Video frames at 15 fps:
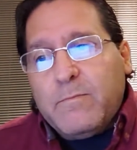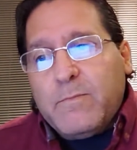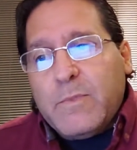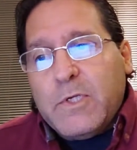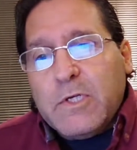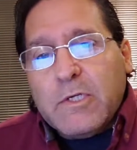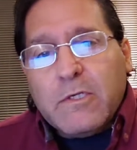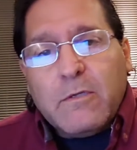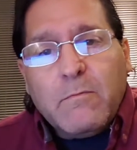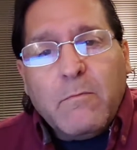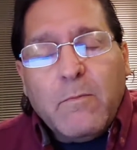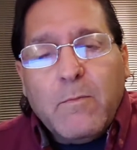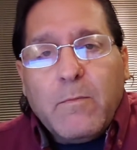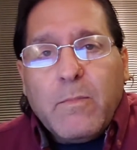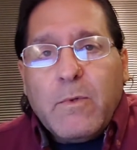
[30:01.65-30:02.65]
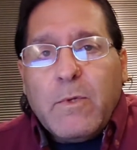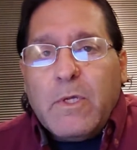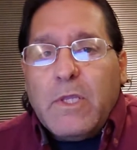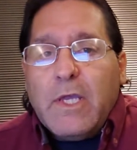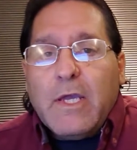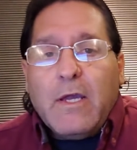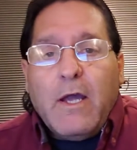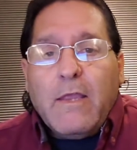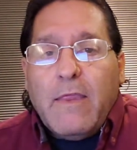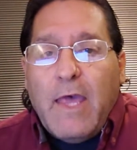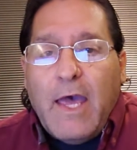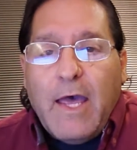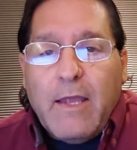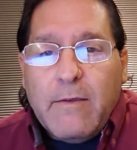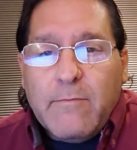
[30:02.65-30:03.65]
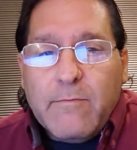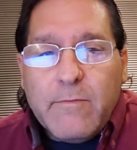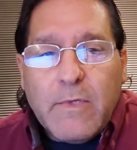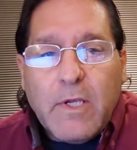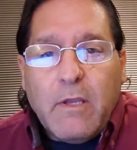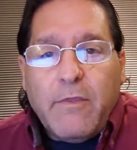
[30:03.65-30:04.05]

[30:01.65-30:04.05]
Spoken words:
just click on that little